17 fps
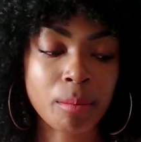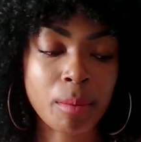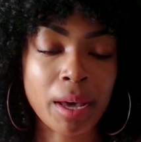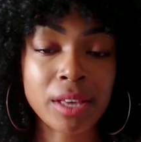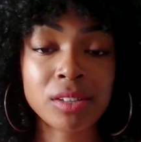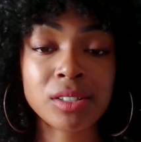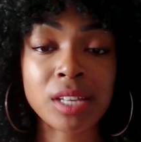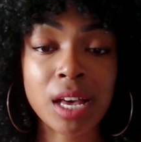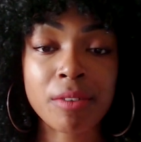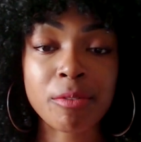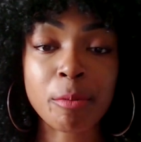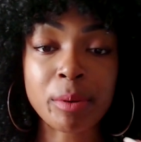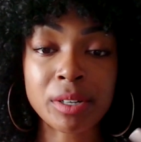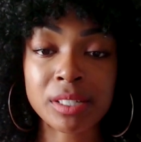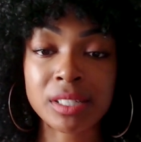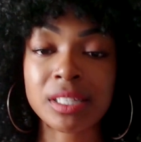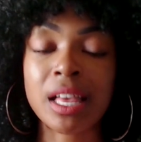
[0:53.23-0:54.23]
I used to have a
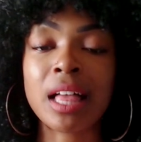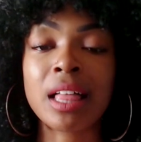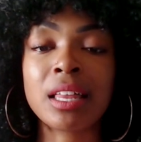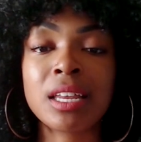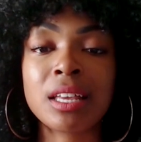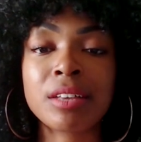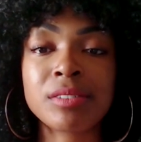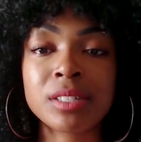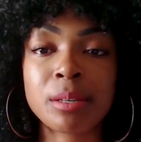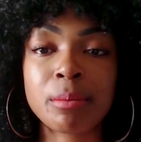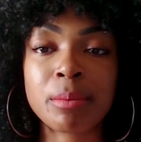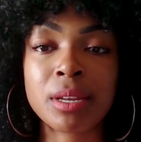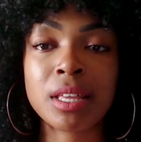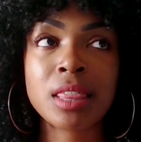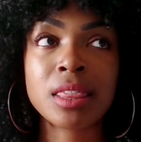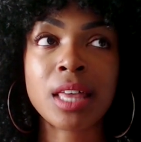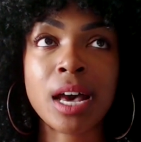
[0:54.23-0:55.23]
personality of
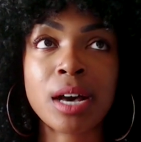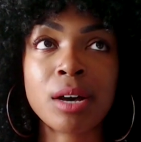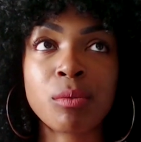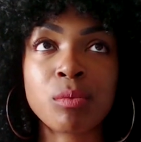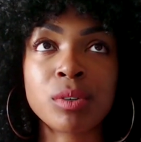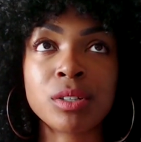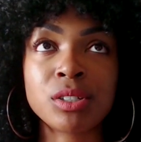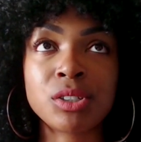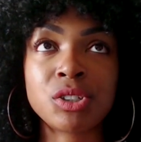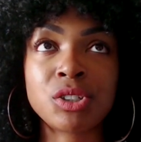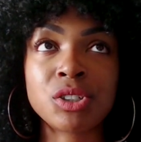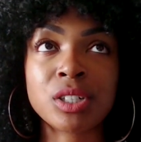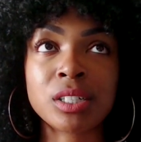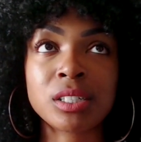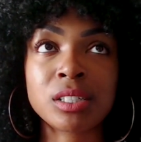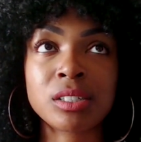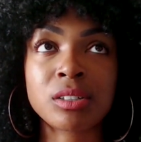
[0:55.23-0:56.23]
somebody that was
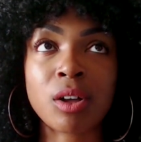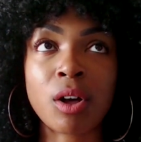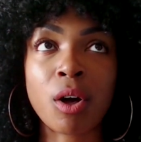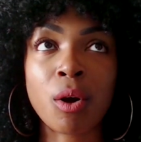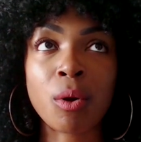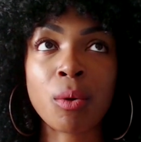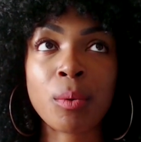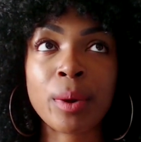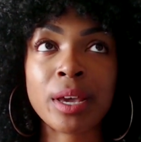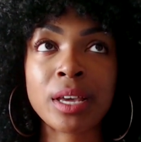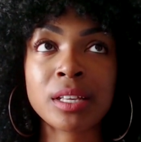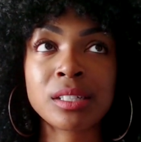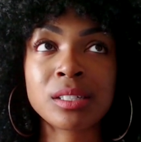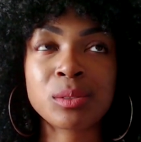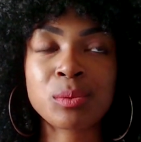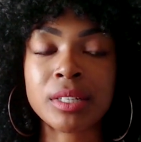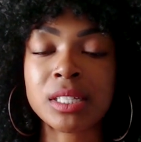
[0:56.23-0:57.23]
just
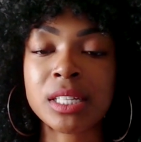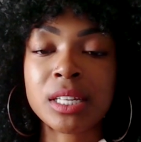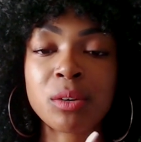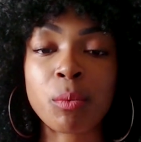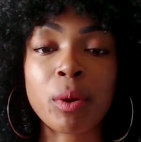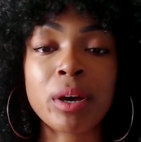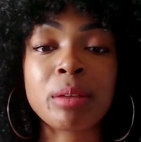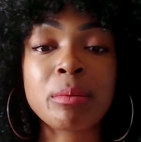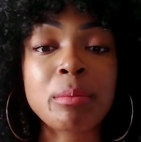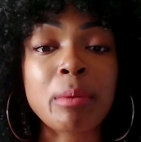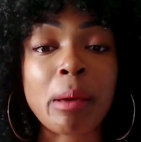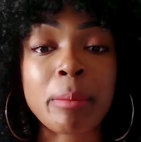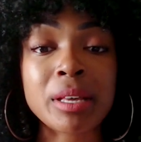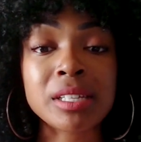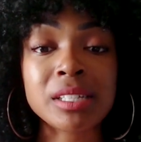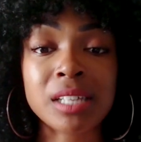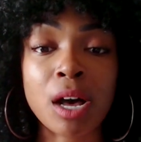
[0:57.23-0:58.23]
always didn't want to be by
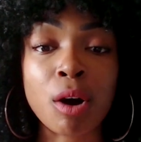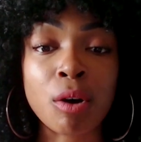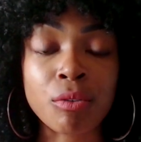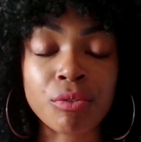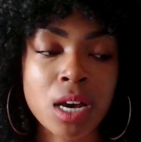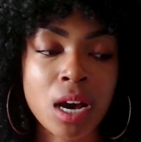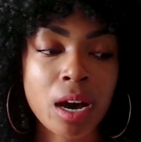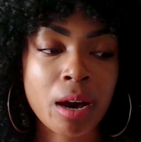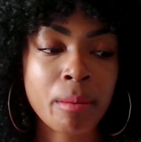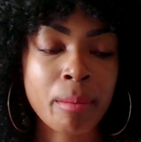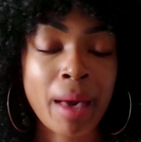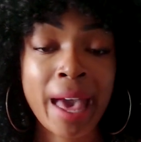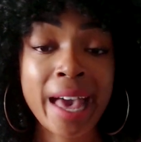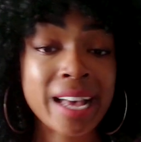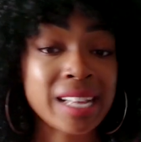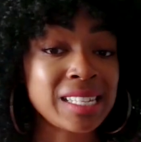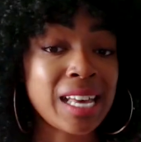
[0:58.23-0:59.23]
myself, um,
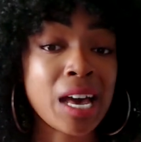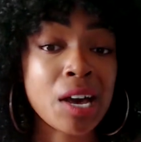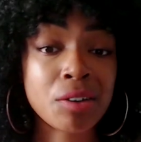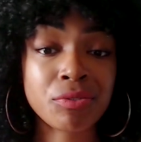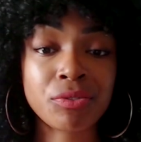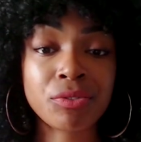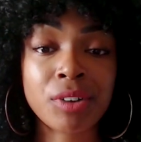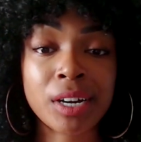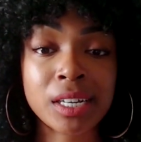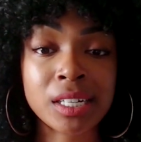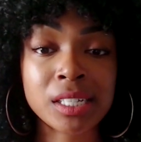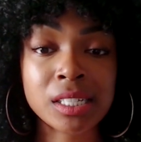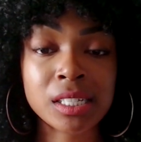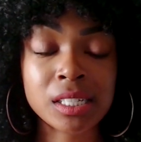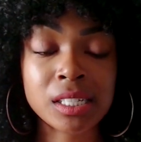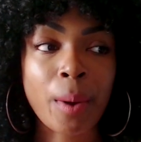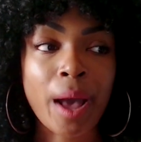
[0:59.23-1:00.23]
had to have
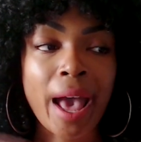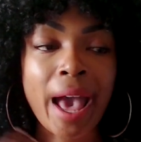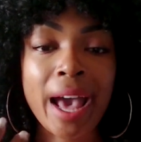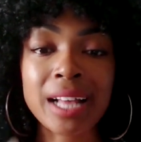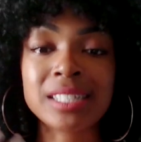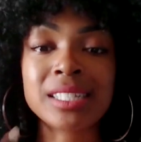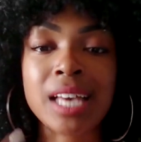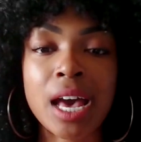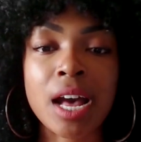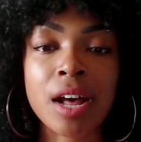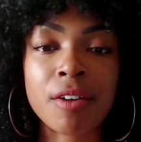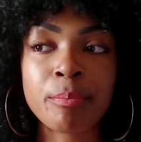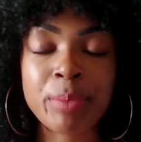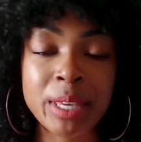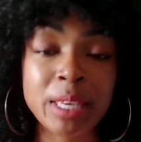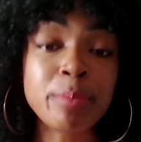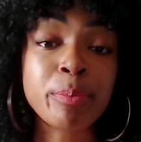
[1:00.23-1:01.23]
friends, had to have
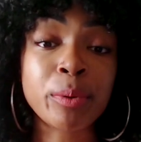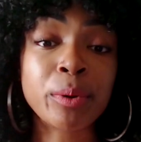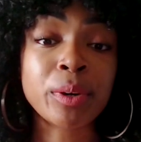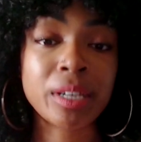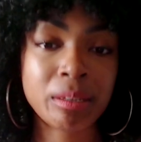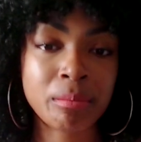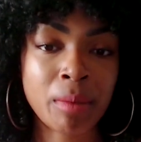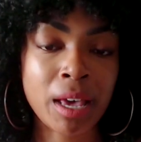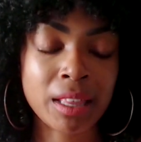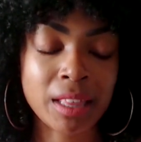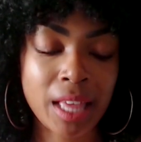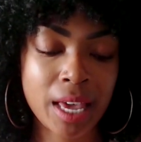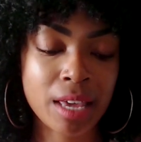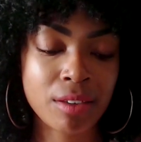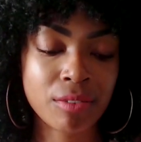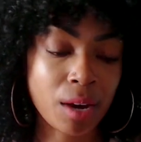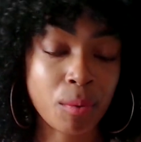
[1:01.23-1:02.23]
people in my life.